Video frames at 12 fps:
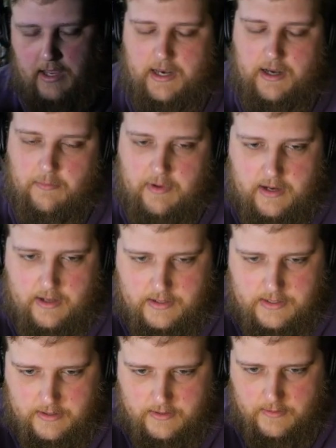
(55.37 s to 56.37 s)
to beat
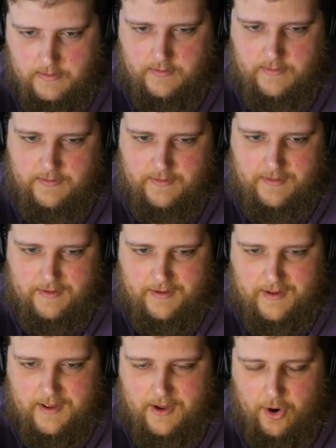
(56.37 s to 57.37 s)
is?
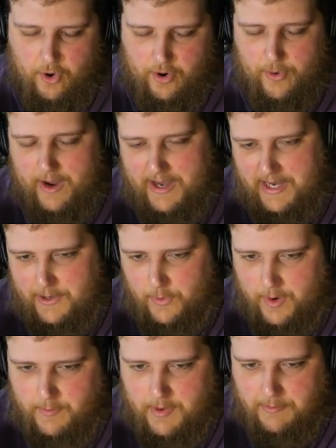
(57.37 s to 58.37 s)
Or do I need to
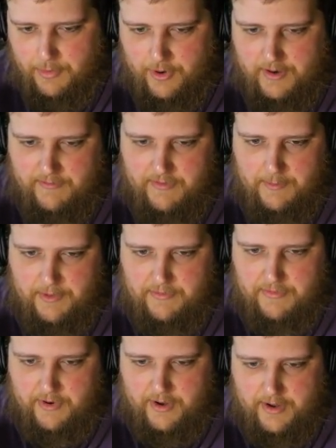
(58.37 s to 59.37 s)
remember it from the front?